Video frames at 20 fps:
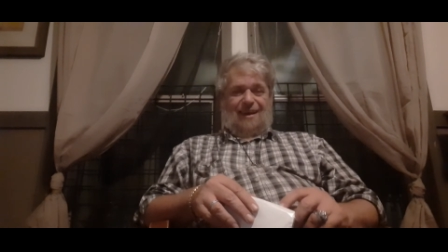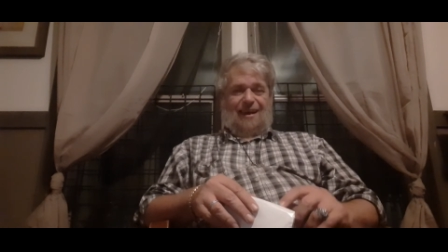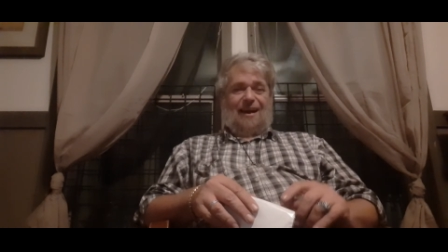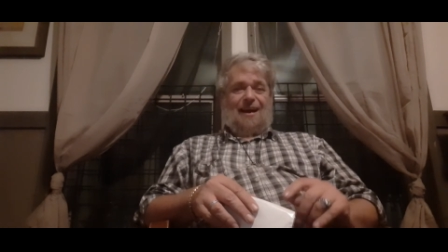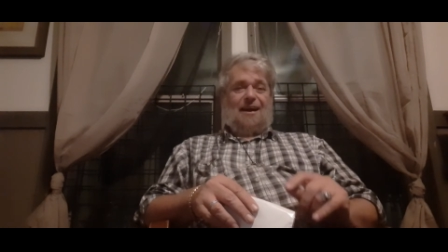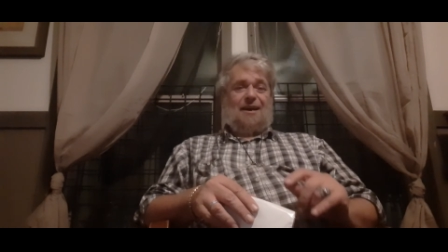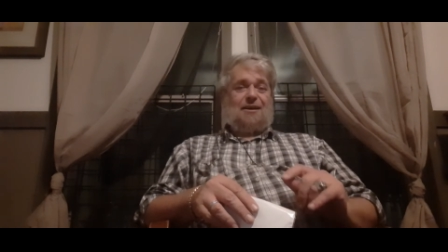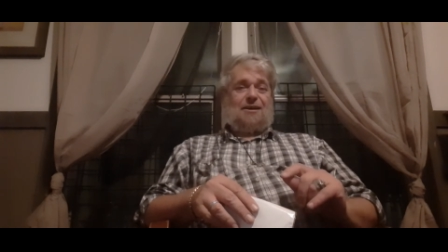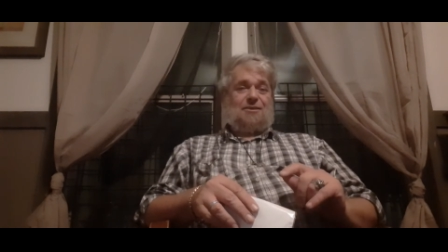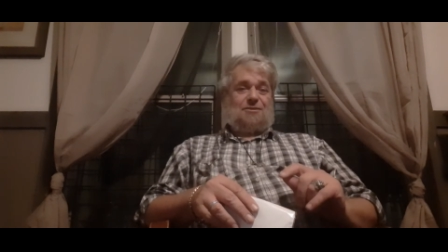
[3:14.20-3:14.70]

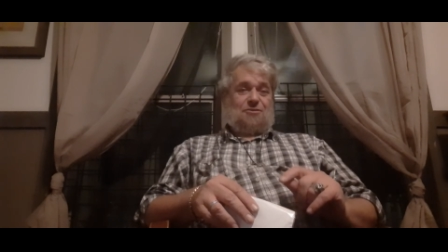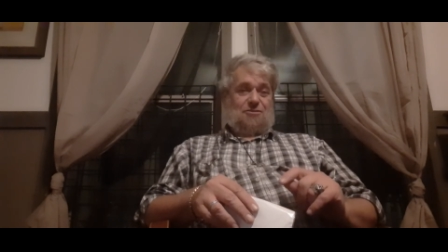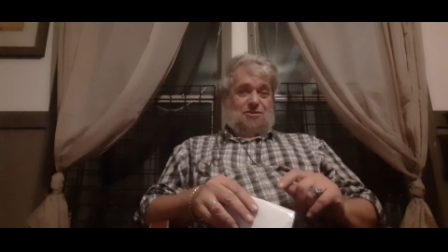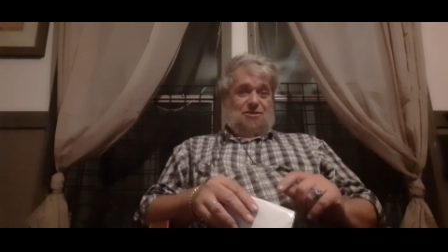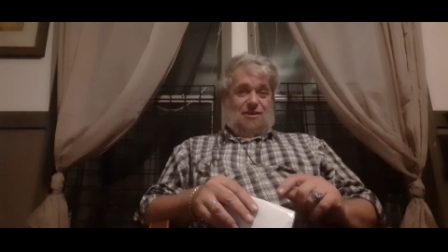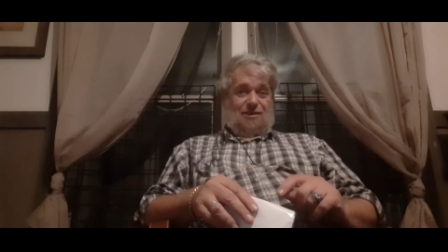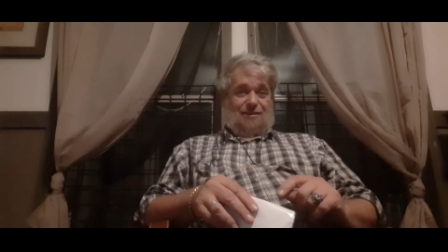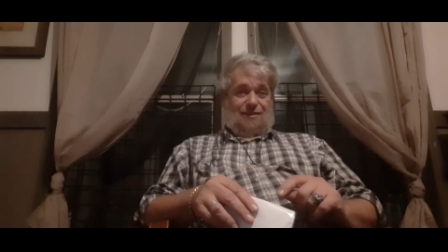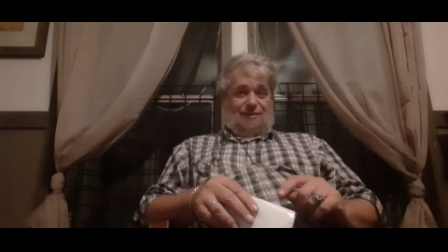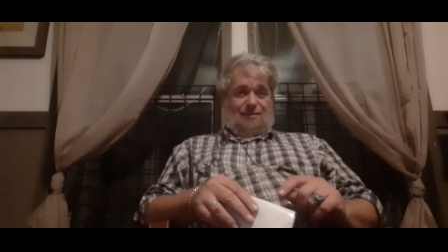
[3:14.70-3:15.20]
I can
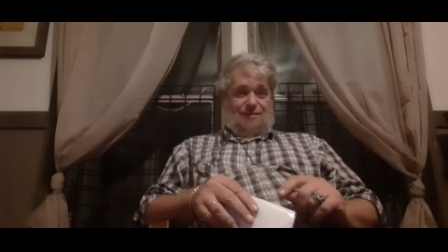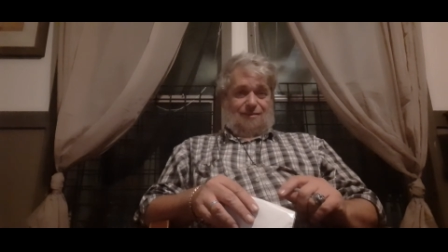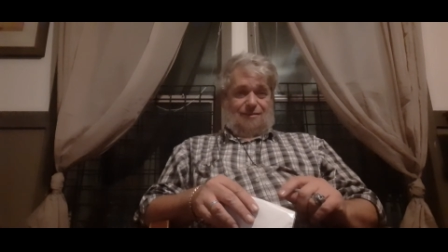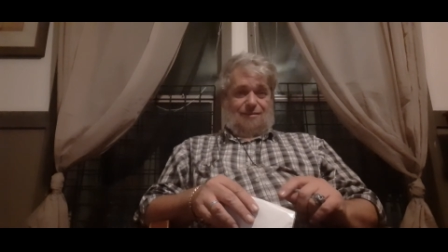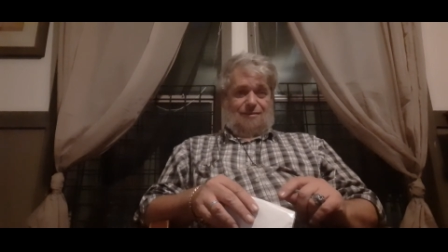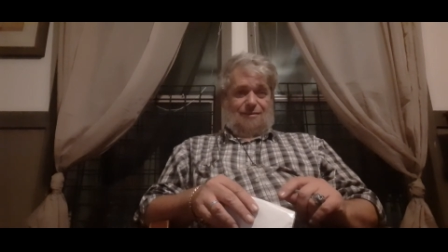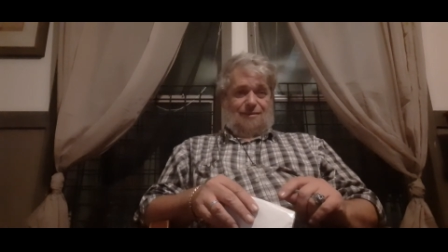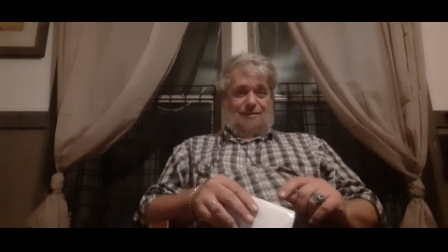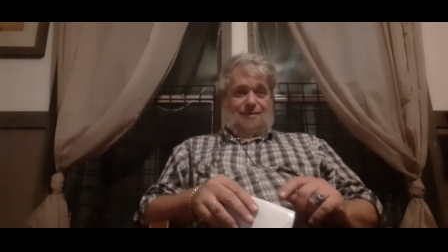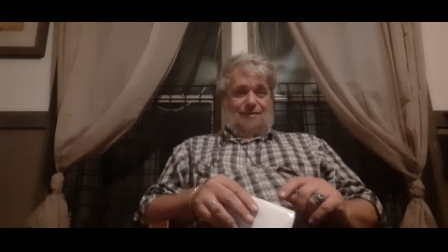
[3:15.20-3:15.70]
see,
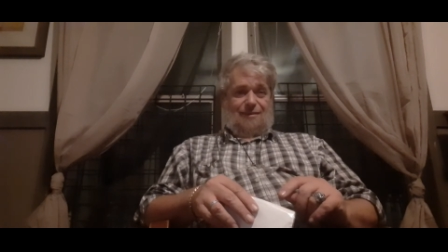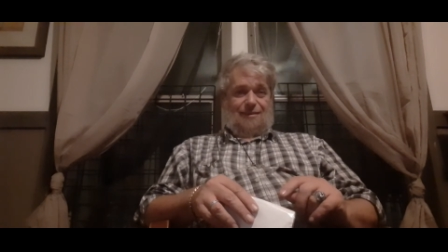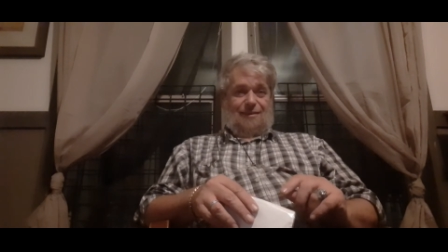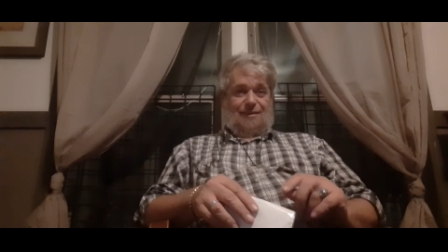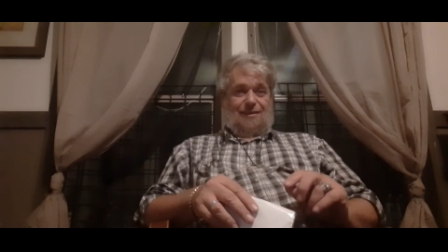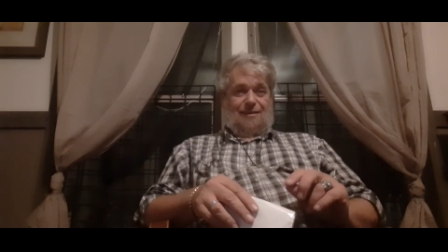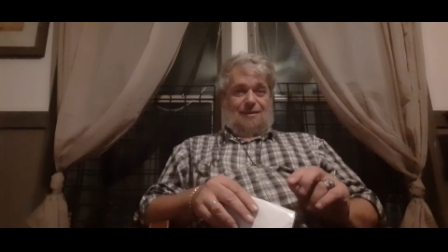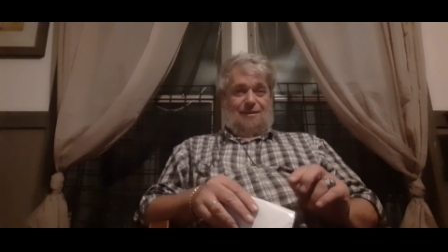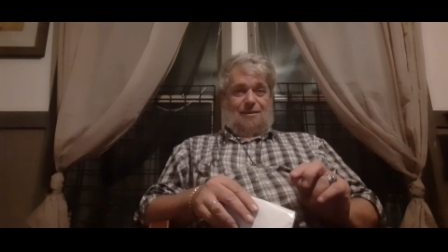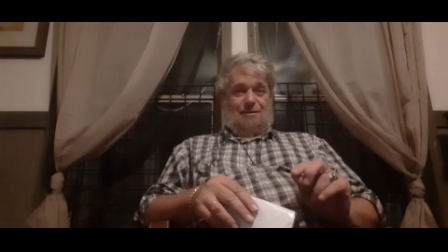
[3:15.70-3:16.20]

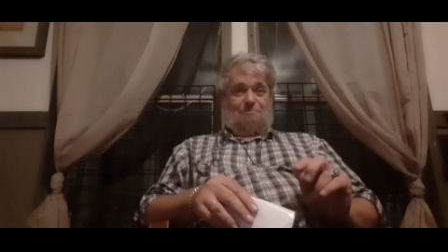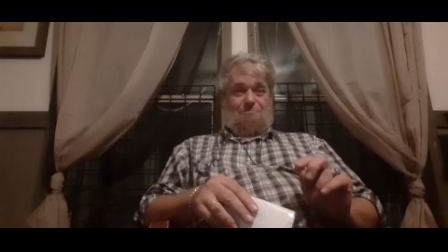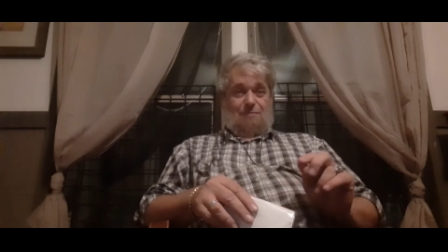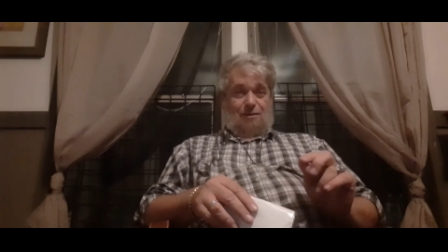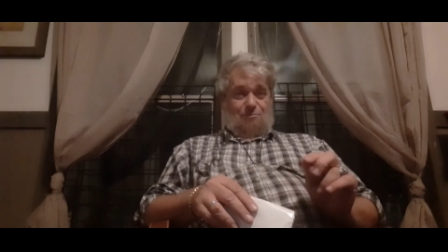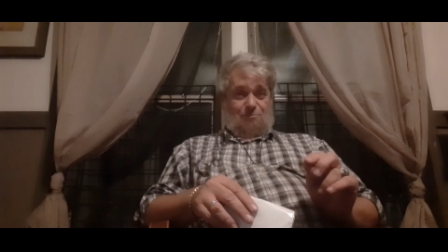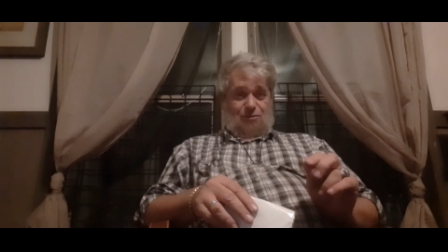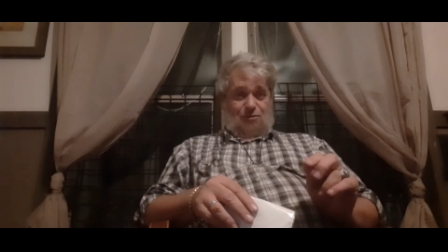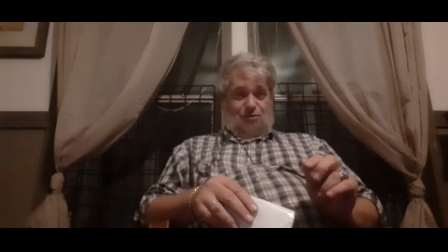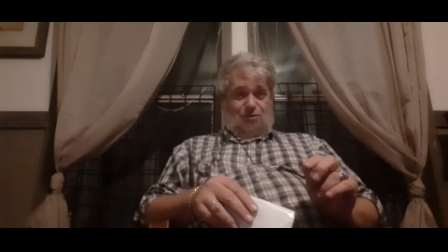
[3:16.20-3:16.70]
but
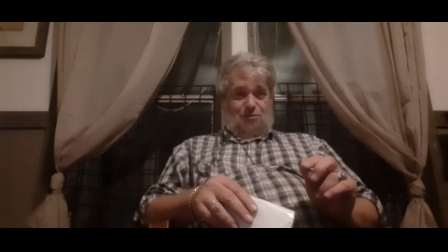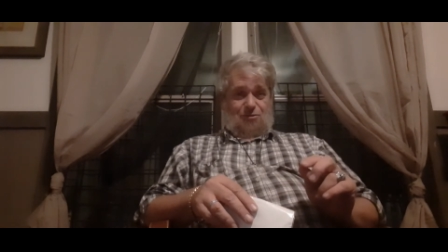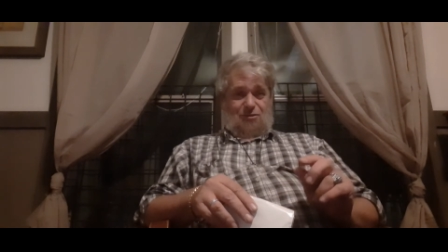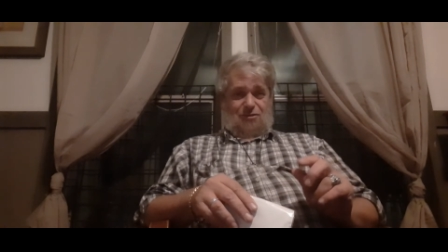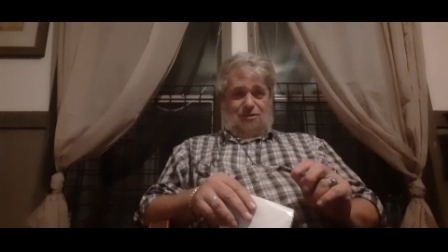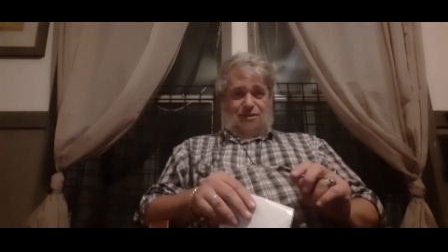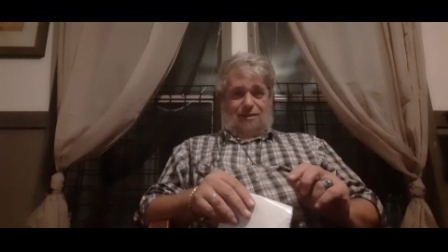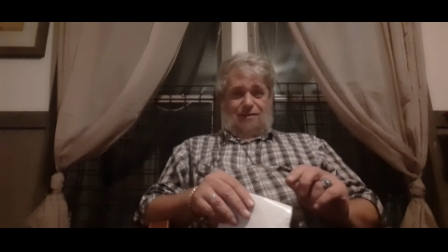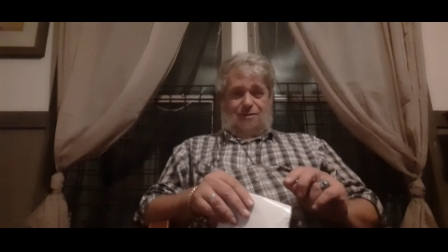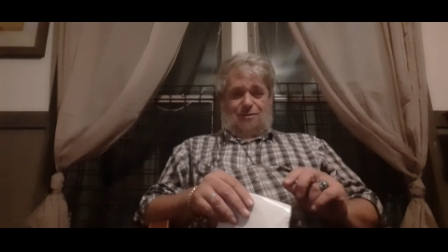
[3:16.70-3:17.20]
I want you to
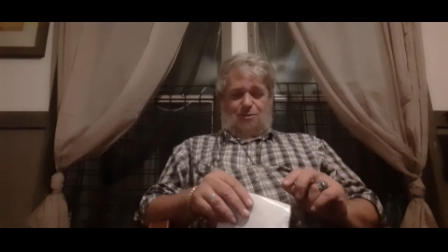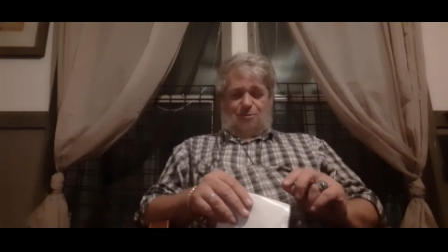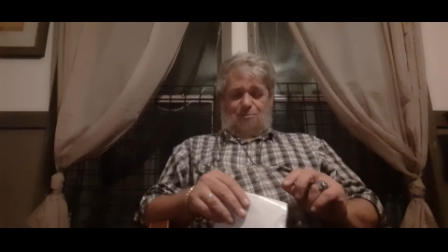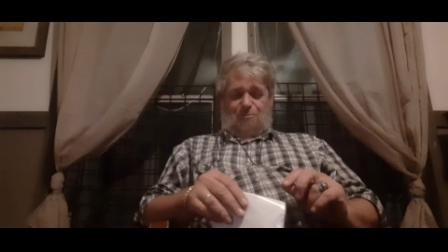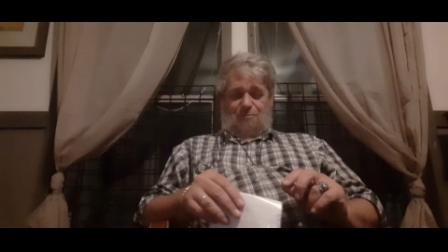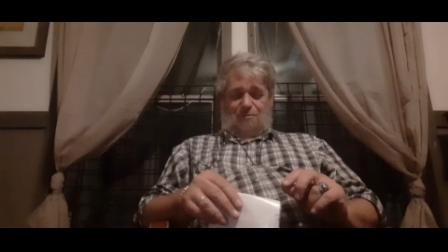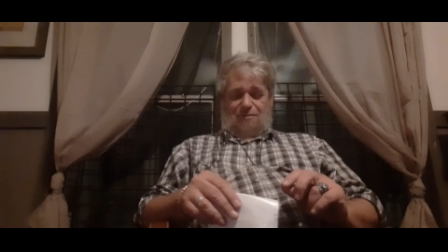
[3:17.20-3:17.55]
see too.